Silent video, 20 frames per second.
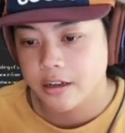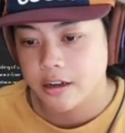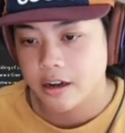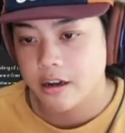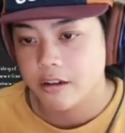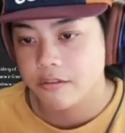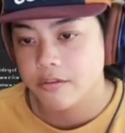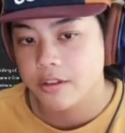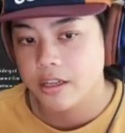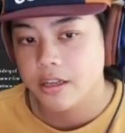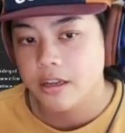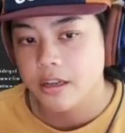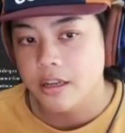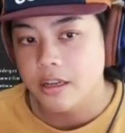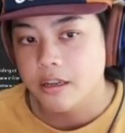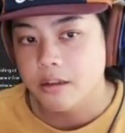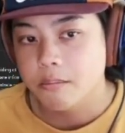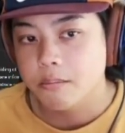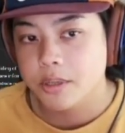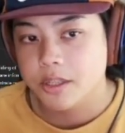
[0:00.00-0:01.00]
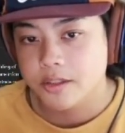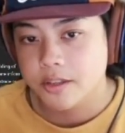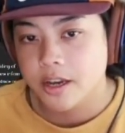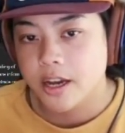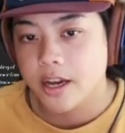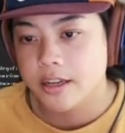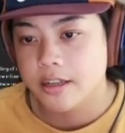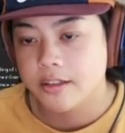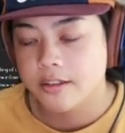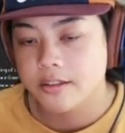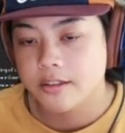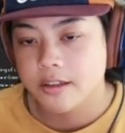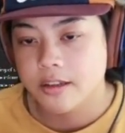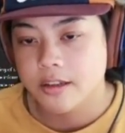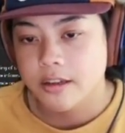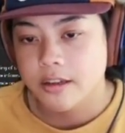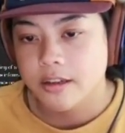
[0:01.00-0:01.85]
coffee besides